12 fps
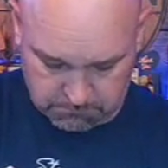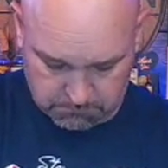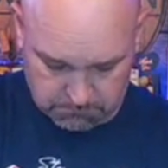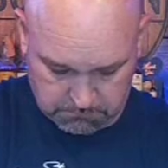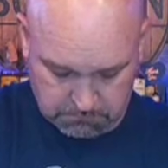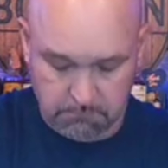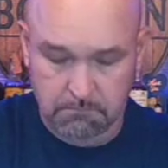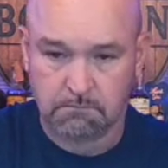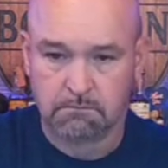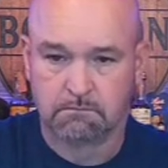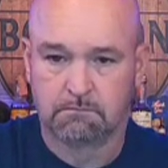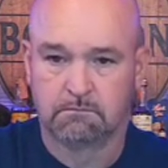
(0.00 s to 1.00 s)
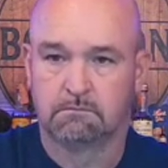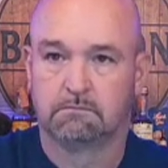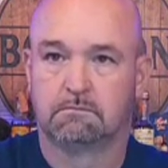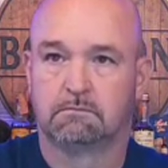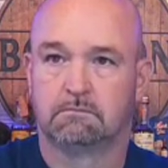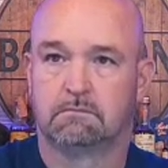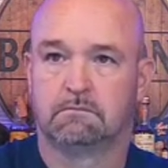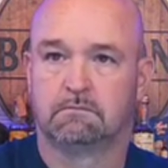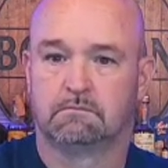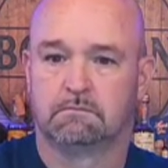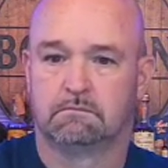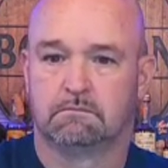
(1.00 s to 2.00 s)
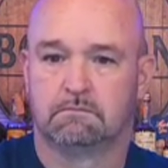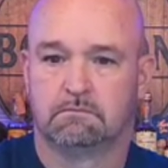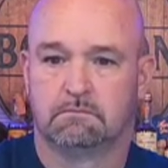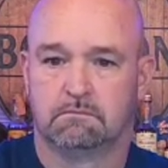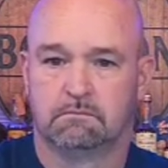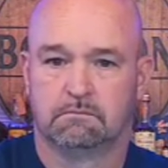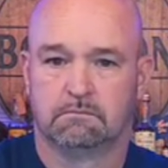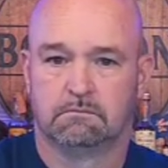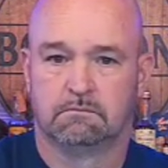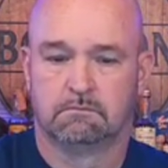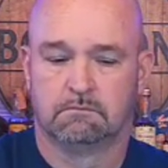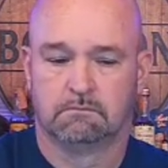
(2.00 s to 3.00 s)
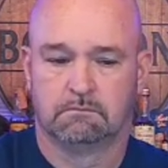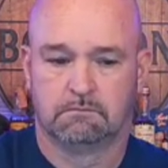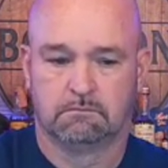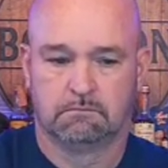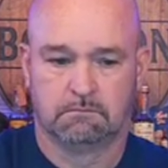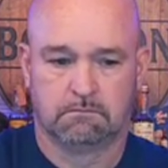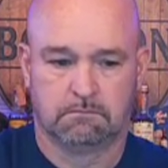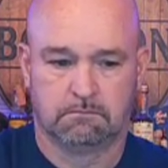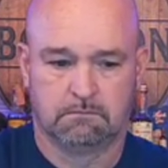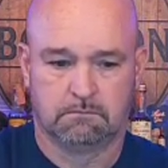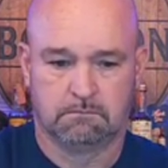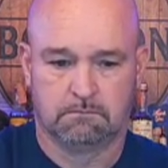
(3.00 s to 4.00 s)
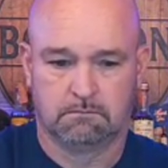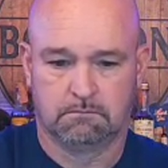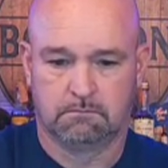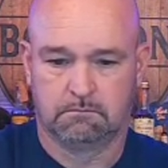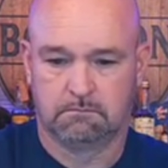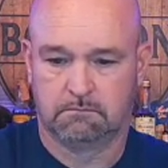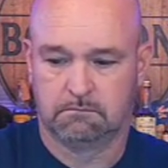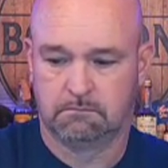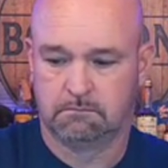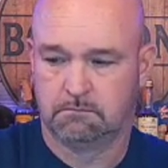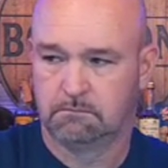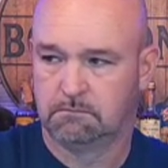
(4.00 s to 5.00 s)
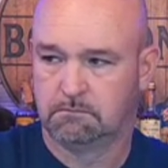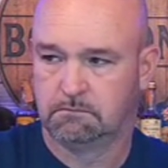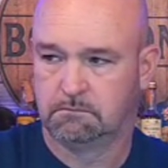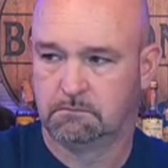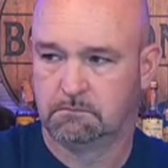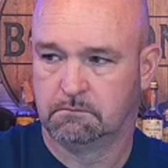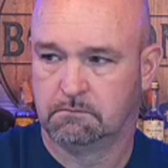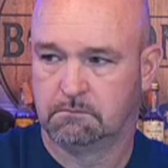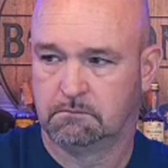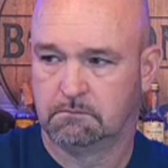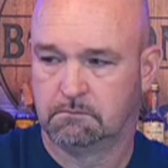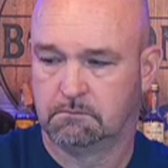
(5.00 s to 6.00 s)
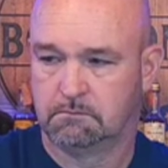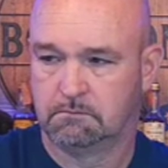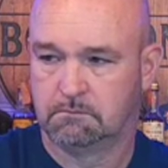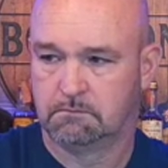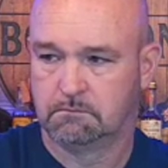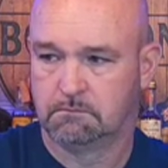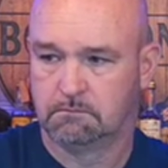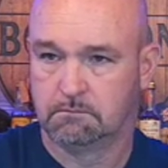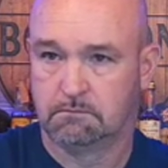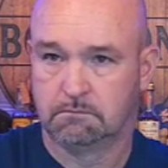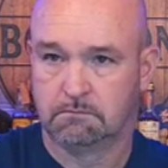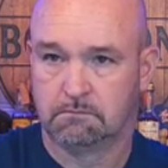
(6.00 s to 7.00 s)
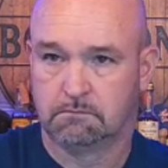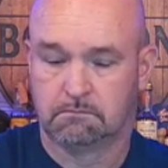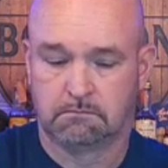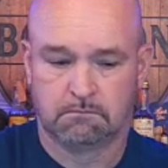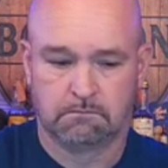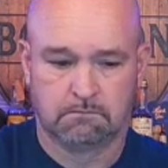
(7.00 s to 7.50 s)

[no speech]